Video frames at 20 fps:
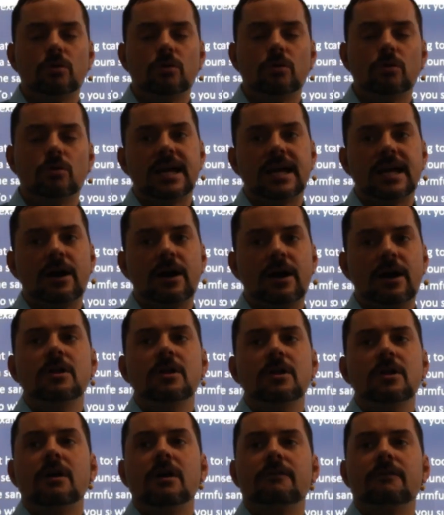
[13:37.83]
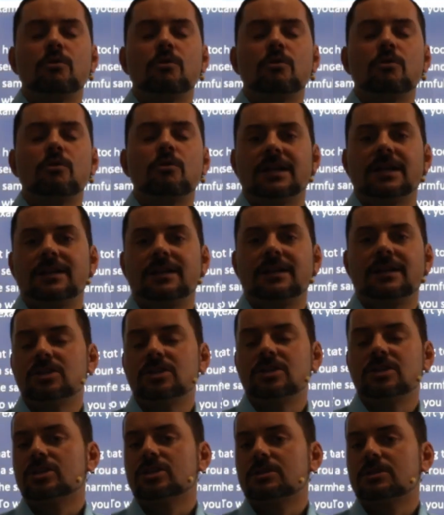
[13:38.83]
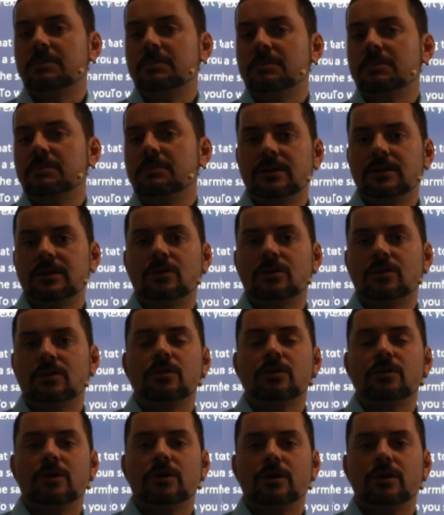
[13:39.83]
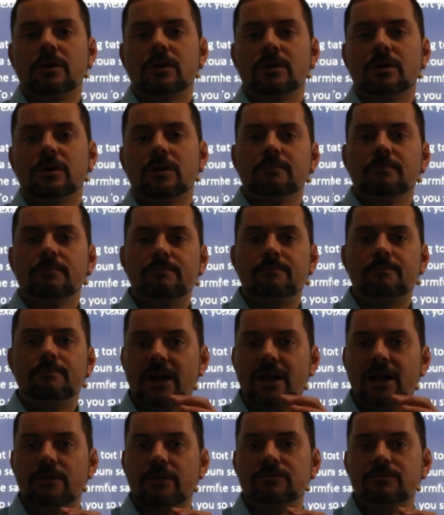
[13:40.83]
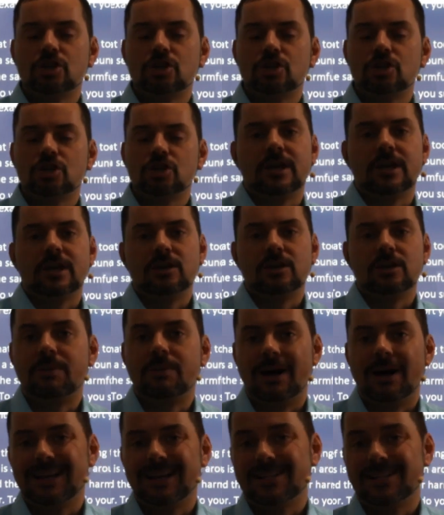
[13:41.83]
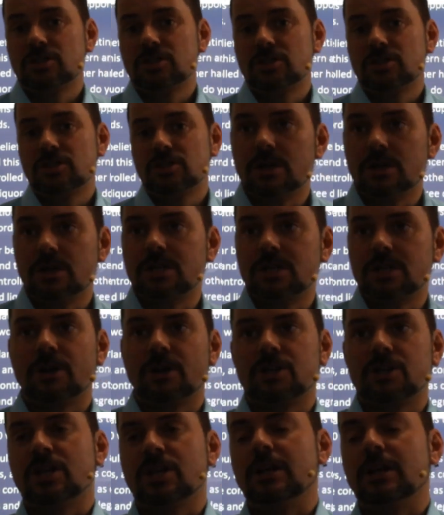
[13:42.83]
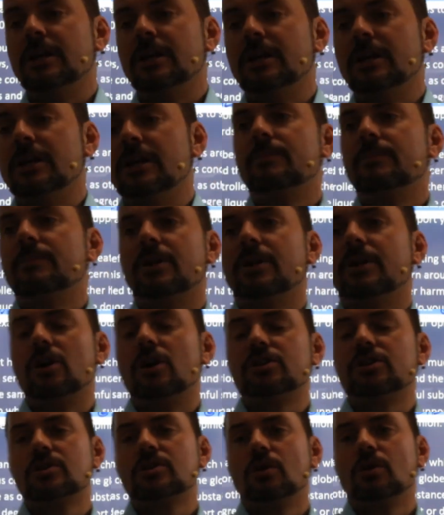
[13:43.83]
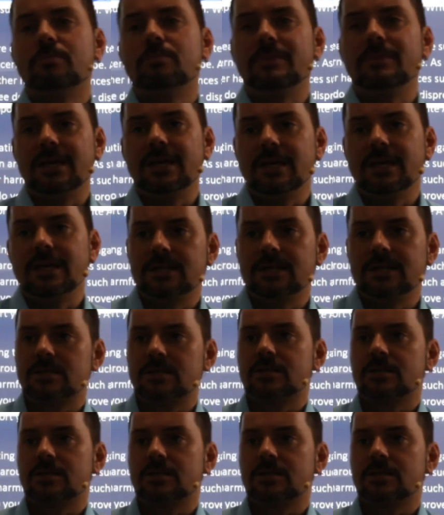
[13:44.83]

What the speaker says: Now, of course, that doesn't just mean the bag of sugar that you buy in stores, Amarjeet, but it also means